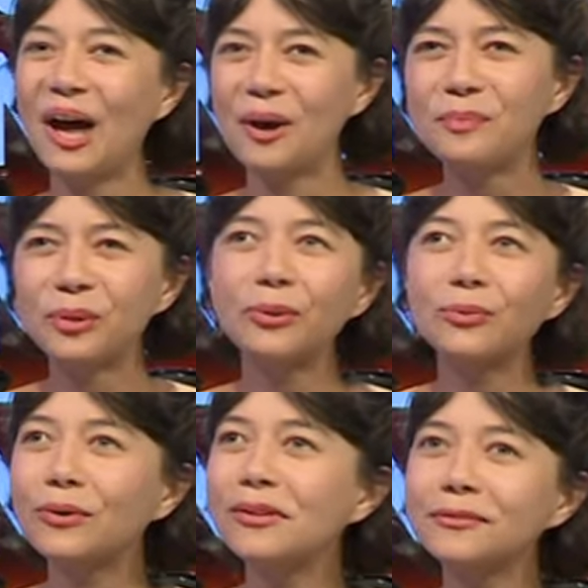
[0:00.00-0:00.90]
a blue
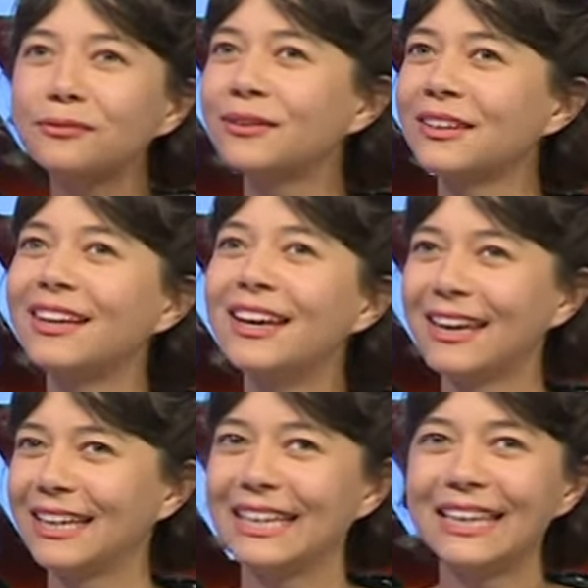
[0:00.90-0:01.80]
wolf
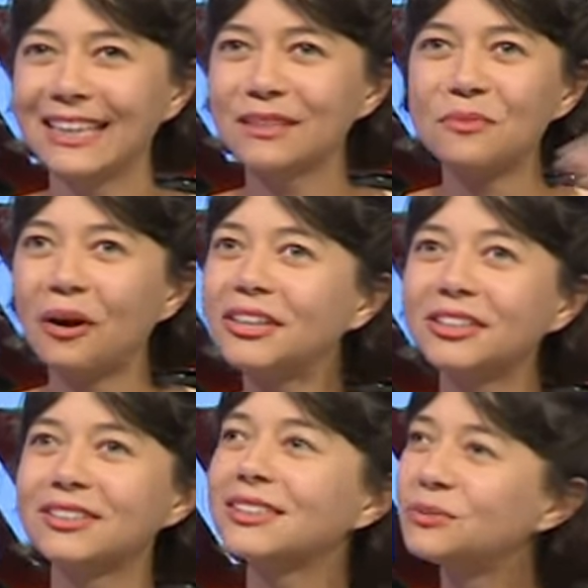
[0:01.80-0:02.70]
in
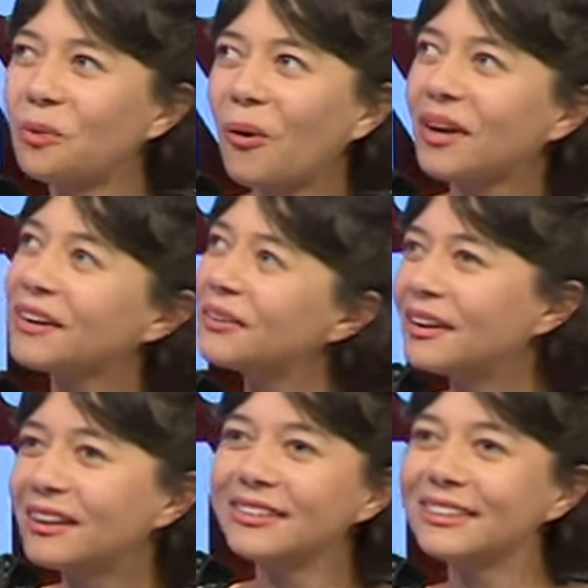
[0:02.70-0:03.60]
Mauritius walking
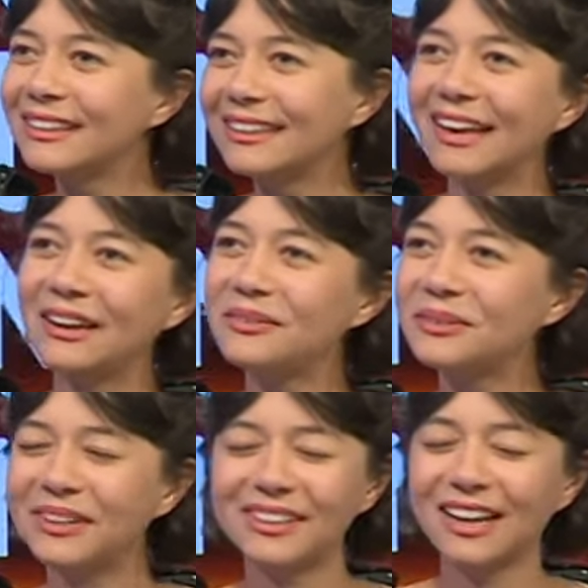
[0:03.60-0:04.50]
around
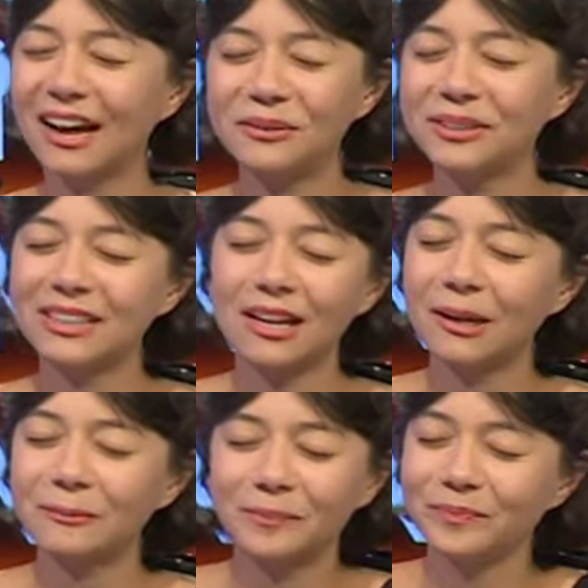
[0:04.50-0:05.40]
everyone?" I was
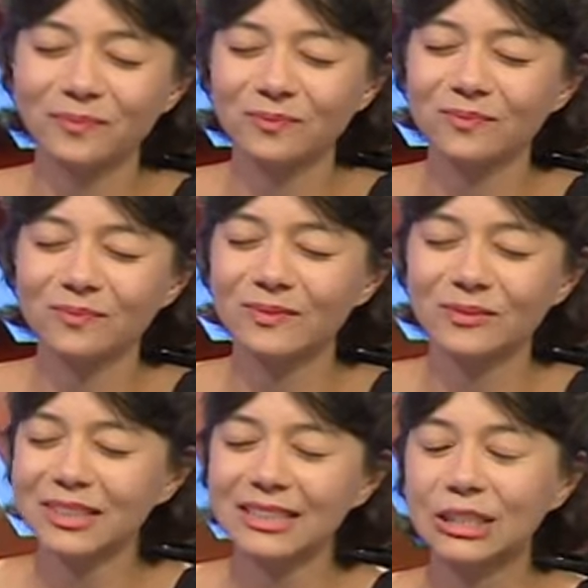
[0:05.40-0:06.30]
like,
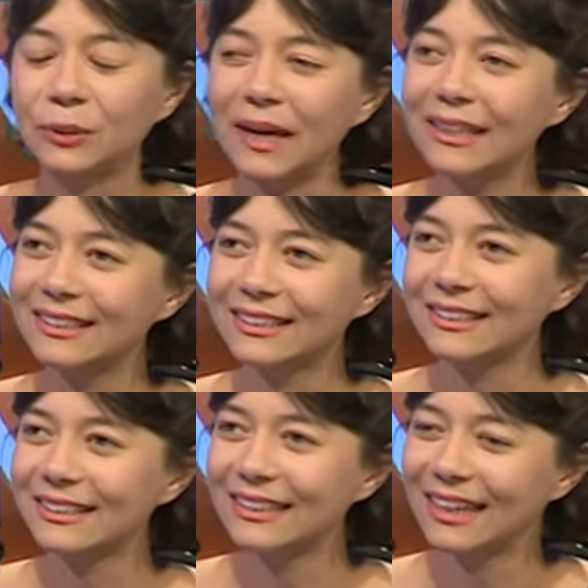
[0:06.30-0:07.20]
"This is crazy,"
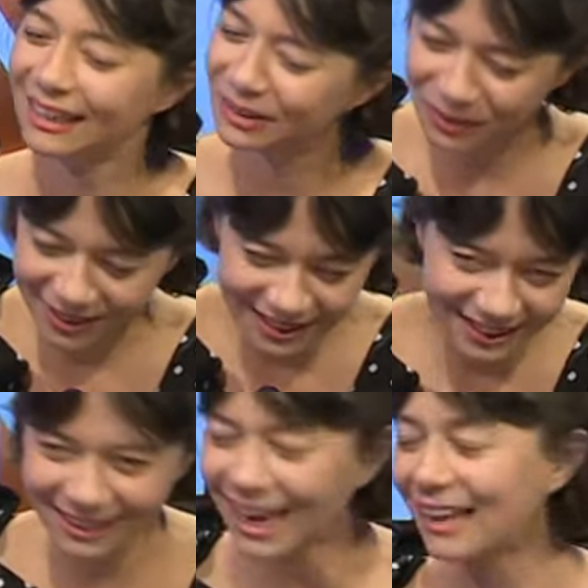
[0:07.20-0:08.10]
and we said
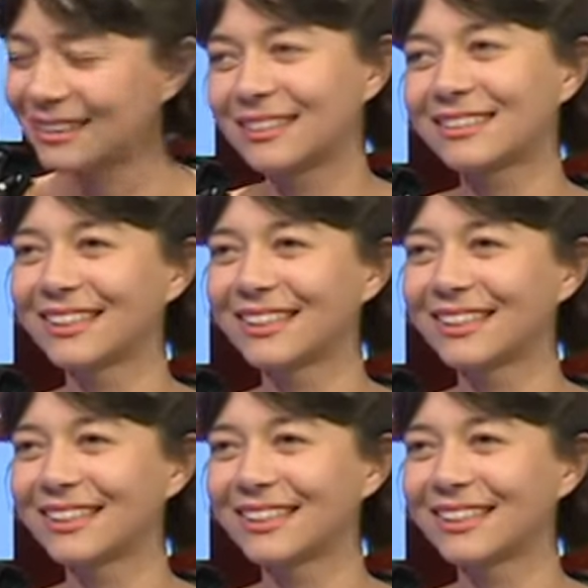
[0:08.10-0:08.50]
yes